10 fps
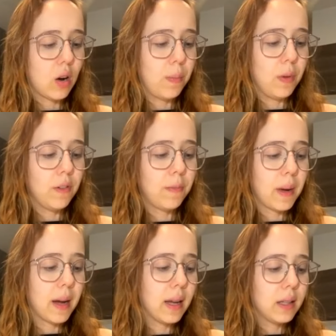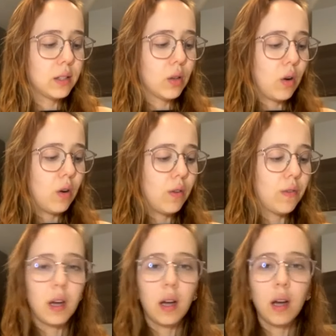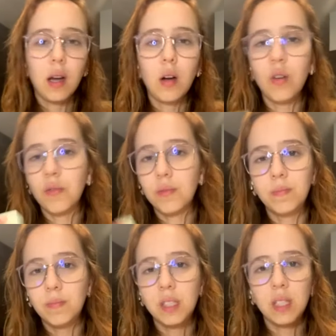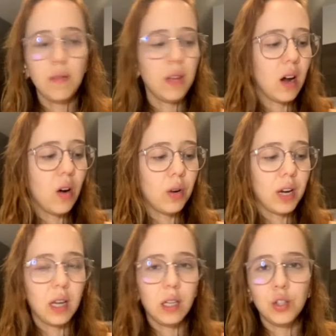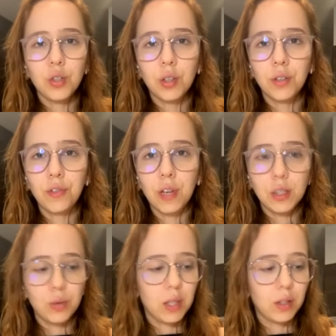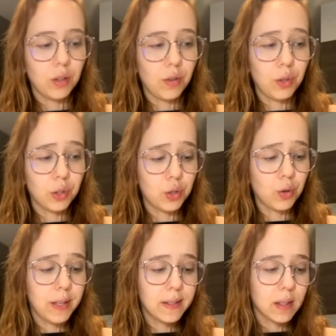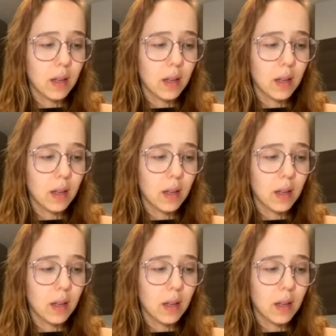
couple of packets of stevia or any sugar-free sweetener of your choice.